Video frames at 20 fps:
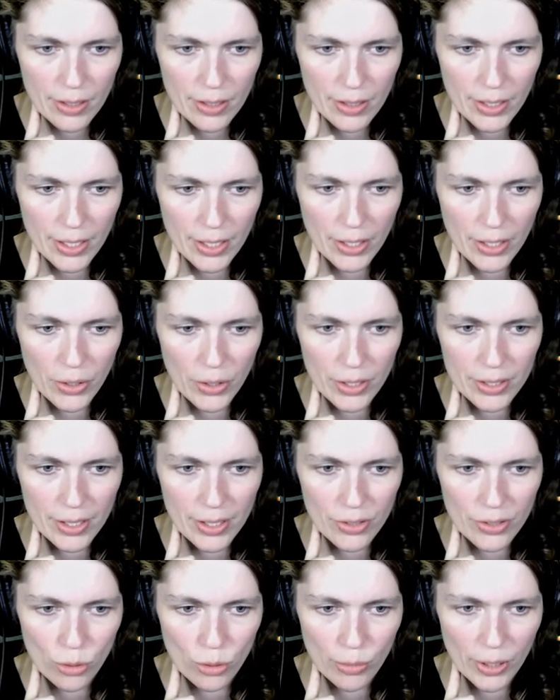The other
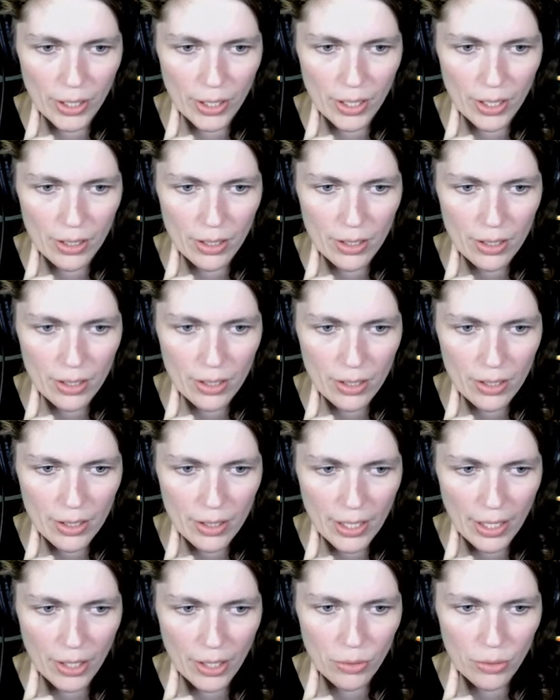Ancestral Blade,
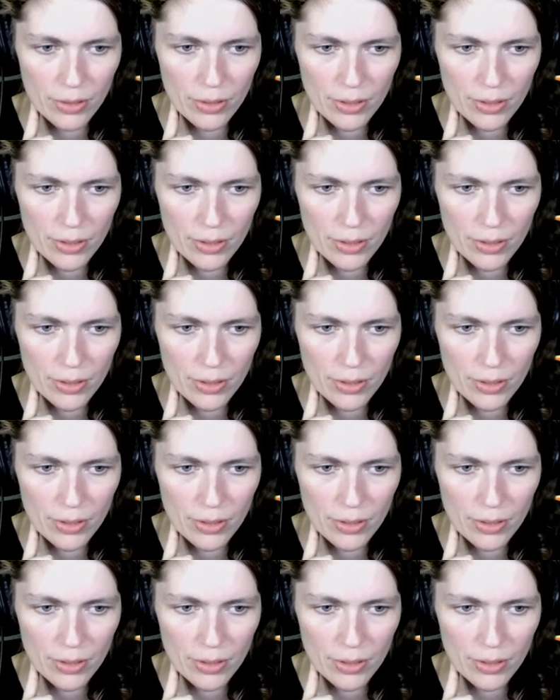hello.